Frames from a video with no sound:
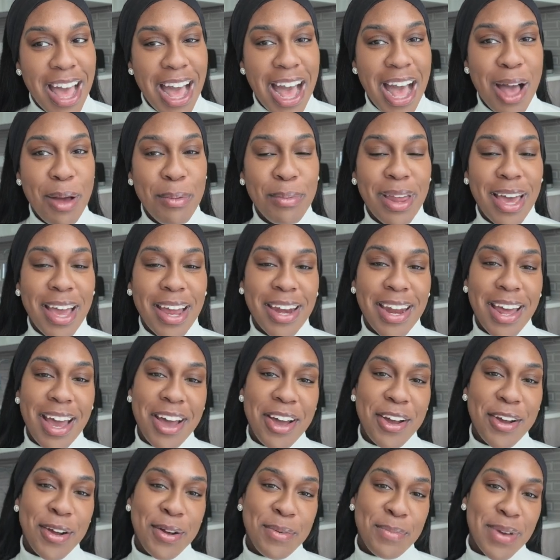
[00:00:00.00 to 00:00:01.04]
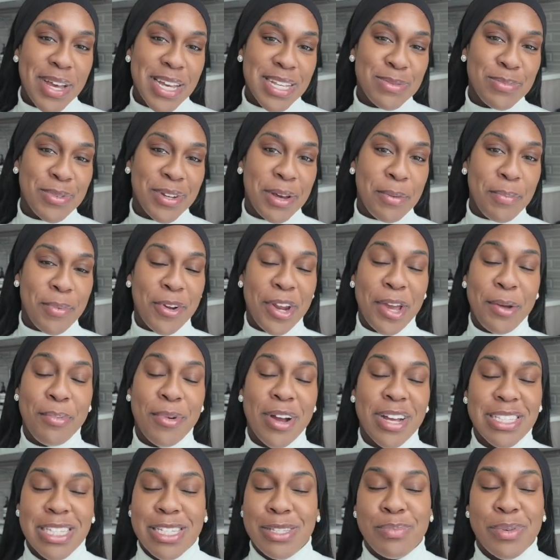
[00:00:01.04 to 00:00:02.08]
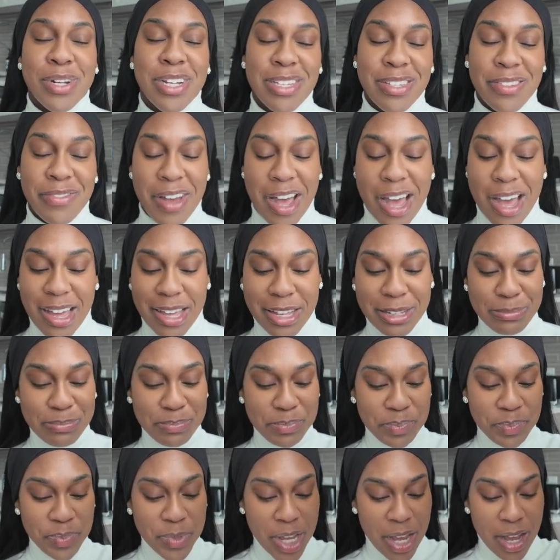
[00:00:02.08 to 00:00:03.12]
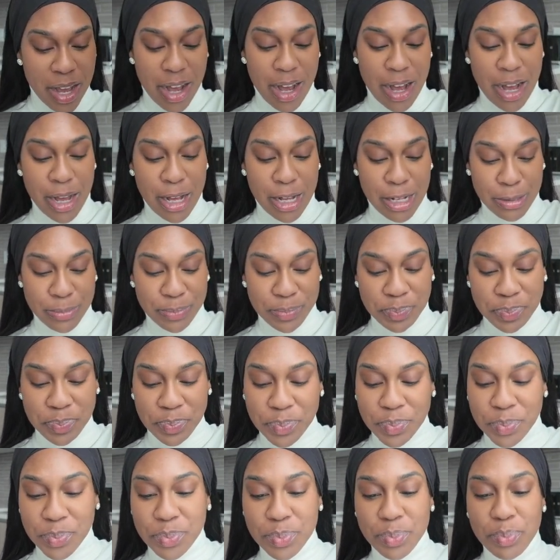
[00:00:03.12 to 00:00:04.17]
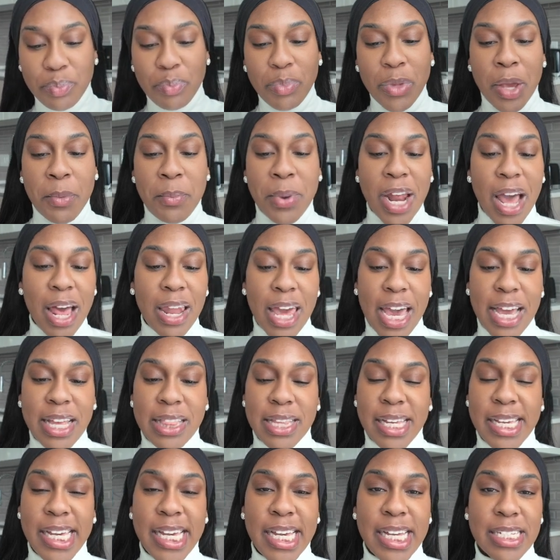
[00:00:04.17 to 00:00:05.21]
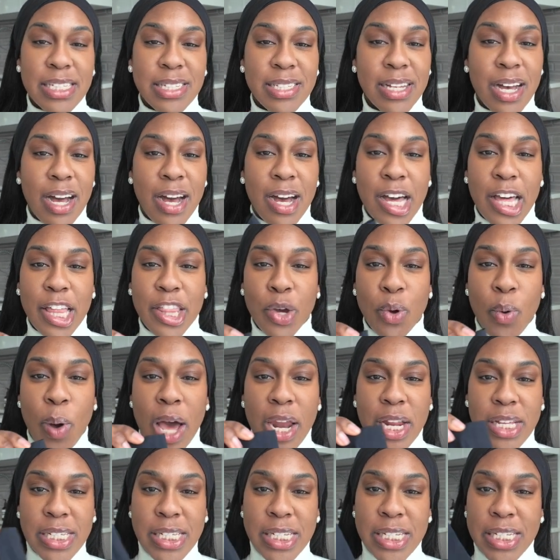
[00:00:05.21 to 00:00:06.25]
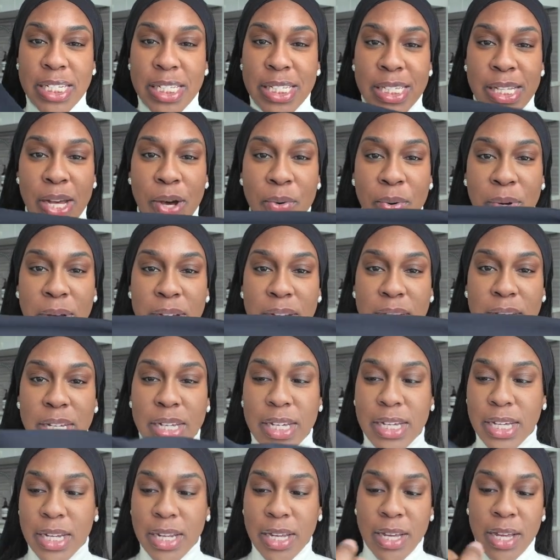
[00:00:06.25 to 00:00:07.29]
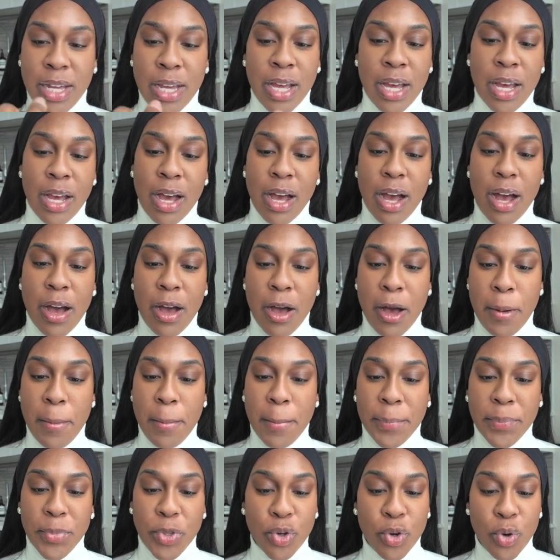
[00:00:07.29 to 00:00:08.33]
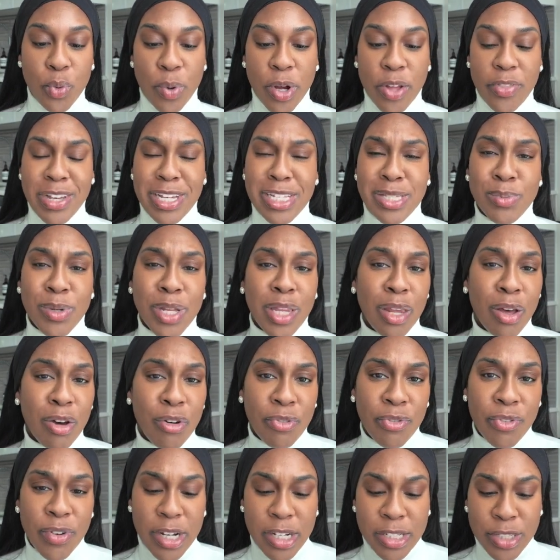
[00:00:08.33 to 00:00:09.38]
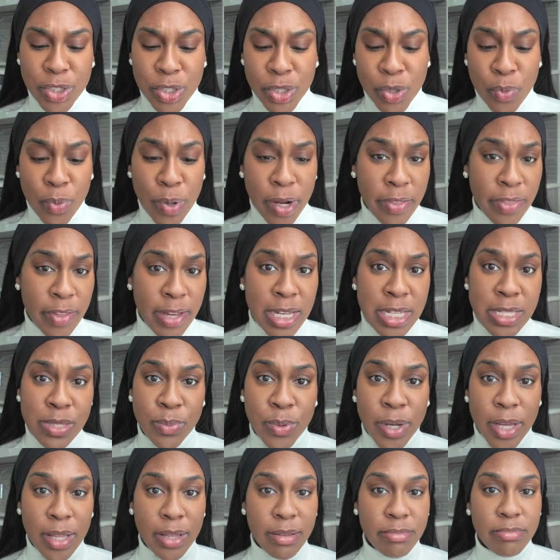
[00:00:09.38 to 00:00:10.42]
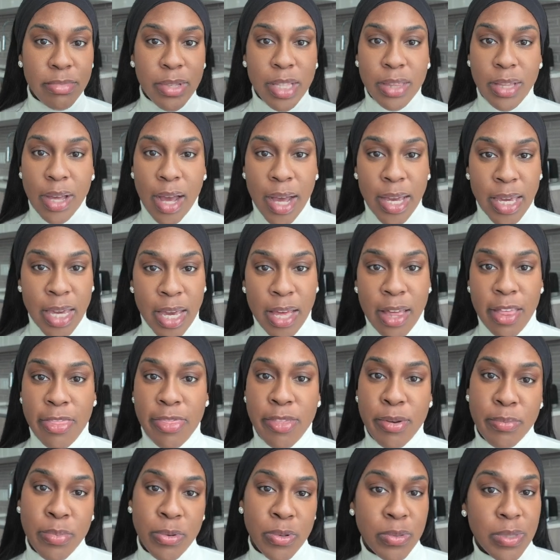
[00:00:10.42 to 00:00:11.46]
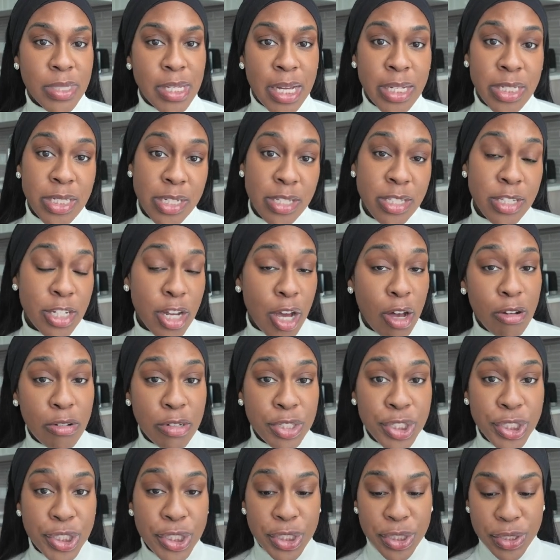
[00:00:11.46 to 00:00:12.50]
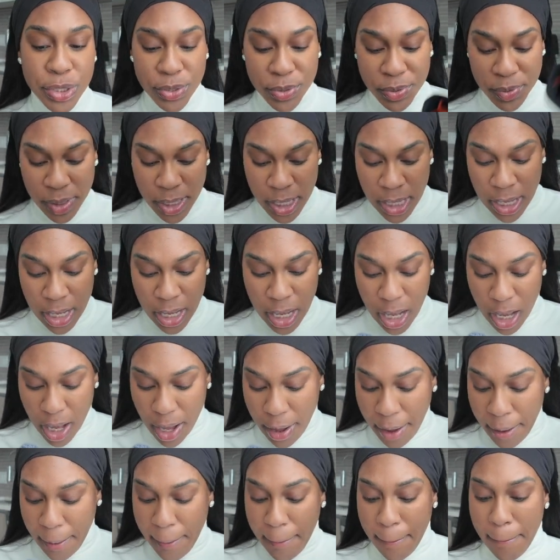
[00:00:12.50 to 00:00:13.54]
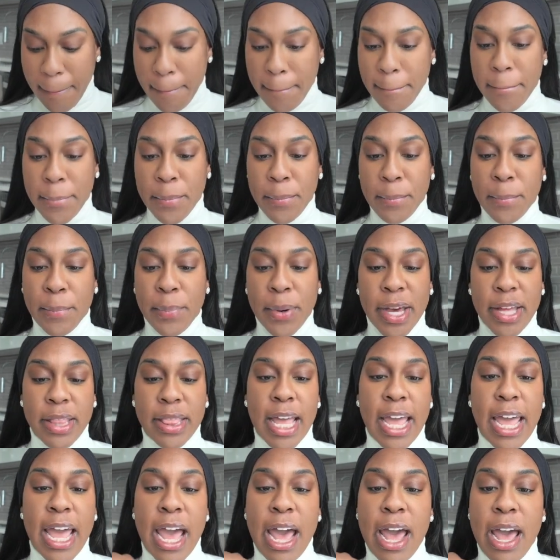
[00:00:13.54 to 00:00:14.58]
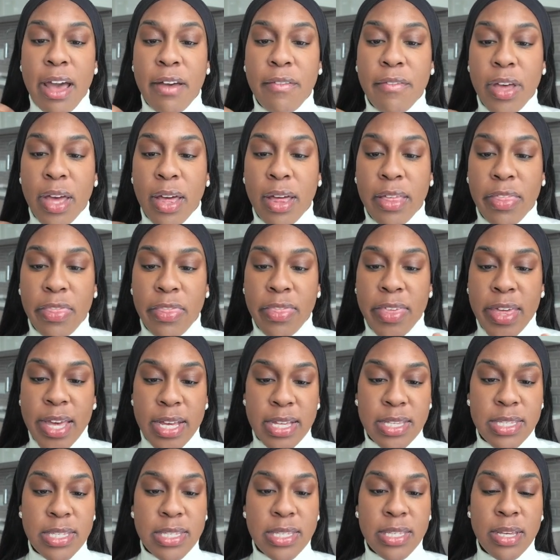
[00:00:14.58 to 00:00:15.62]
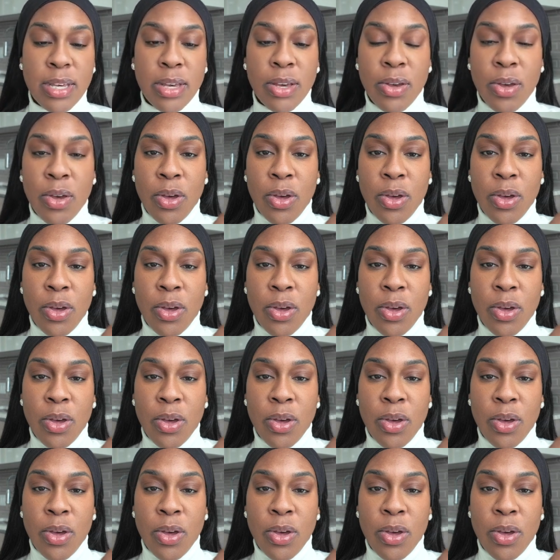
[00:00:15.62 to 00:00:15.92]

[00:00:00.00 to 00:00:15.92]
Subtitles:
I'm like, not Hermes went up on their prices, but it's fine. But I like these. The quality is so good. You can wear these with loafers. You can wear these with, again, the boots I just showed you. But they have this